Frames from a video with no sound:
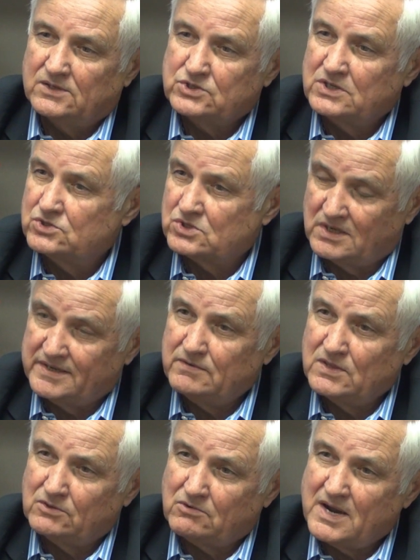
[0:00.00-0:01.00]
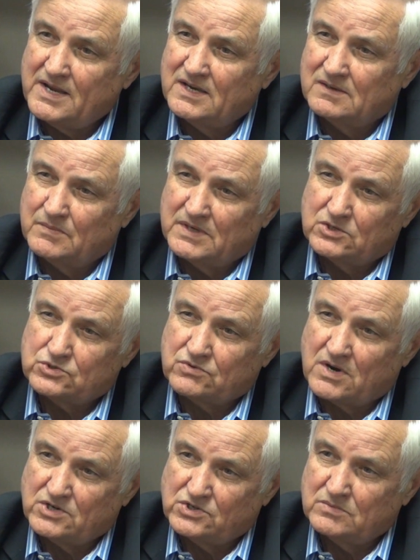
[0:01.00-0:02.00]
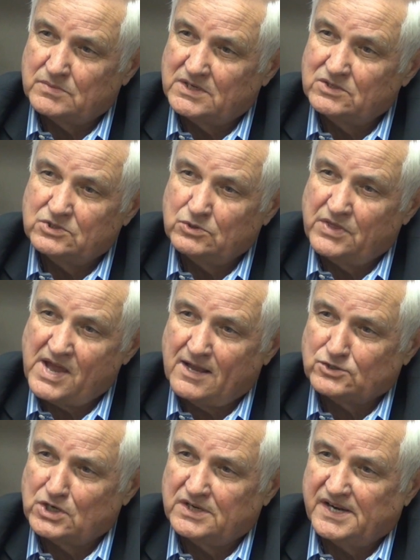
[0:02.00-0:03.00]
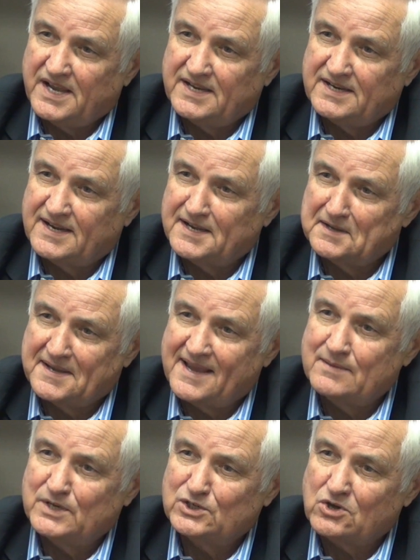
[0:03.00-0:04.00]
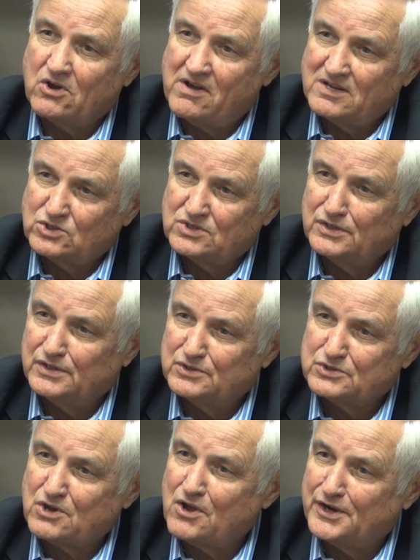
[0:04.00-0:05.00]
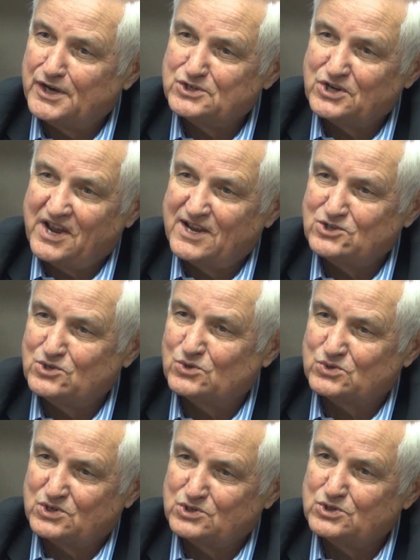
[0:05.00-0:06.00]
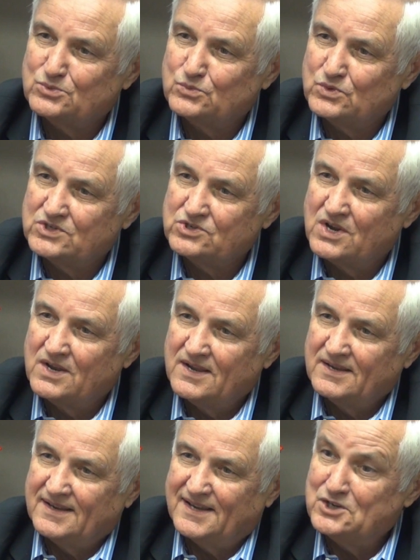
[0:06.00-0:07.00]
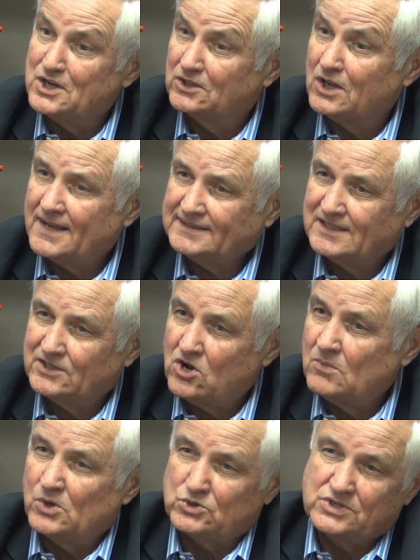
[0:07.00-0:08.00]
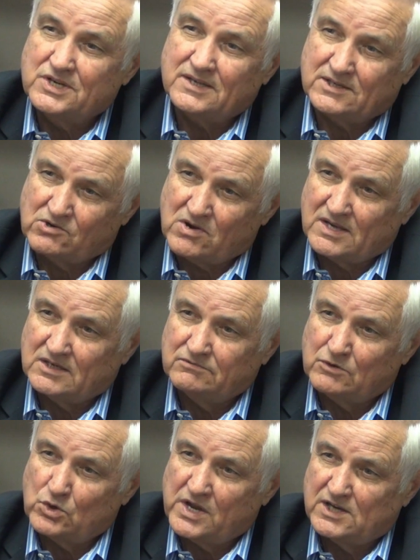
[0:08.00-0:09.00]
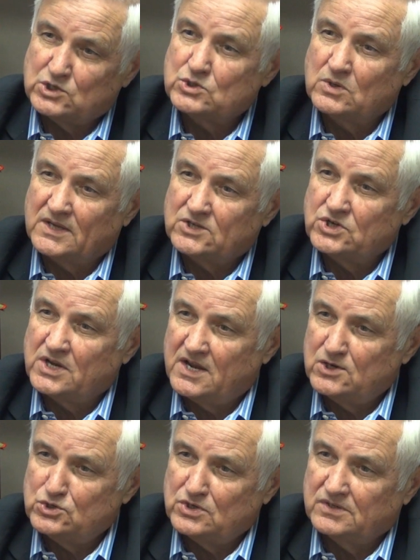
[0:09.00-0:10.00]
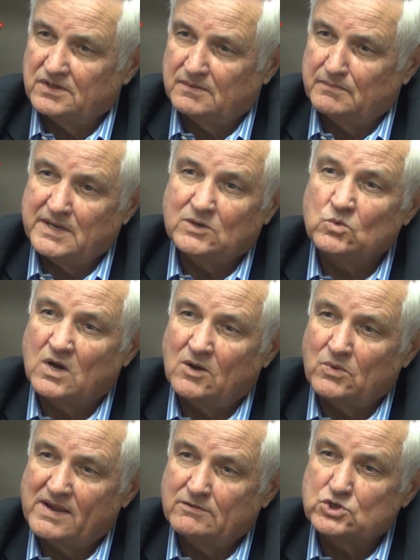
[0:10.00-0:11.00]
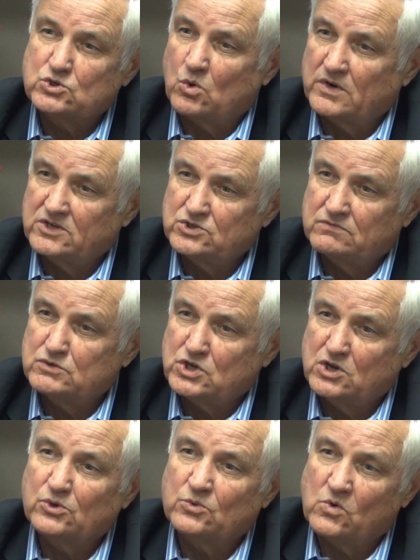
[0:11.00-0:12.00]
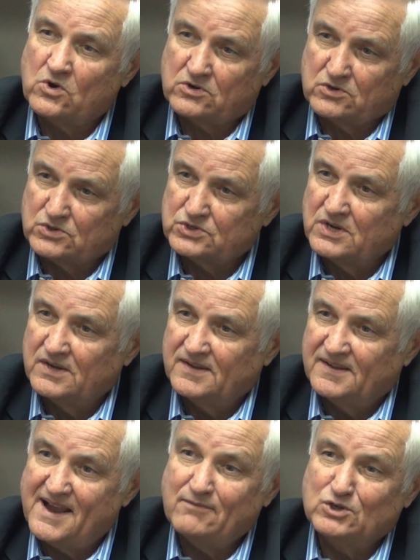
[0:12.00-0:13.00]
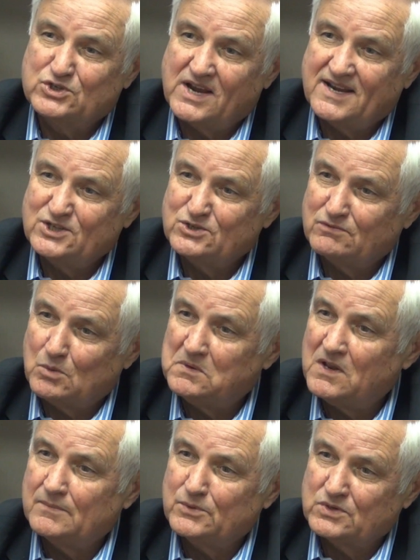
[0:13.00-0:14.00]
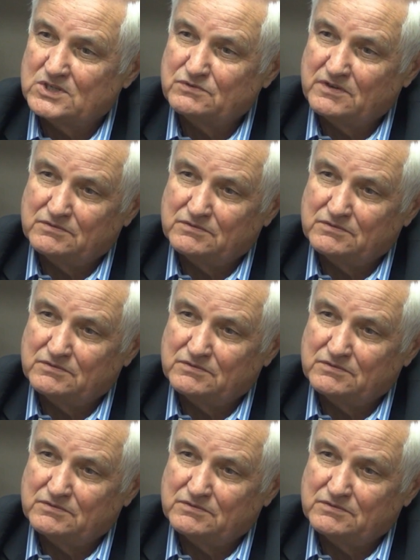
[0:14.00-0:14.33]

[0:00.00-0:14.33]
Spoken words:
since leaving the Reagan administration, but in 2008 I came into Austin and saw an educational system which had neglected, almost denigrated vocational education. And meanwhile, we have a shortage of skilled workers. Average age of a plumber is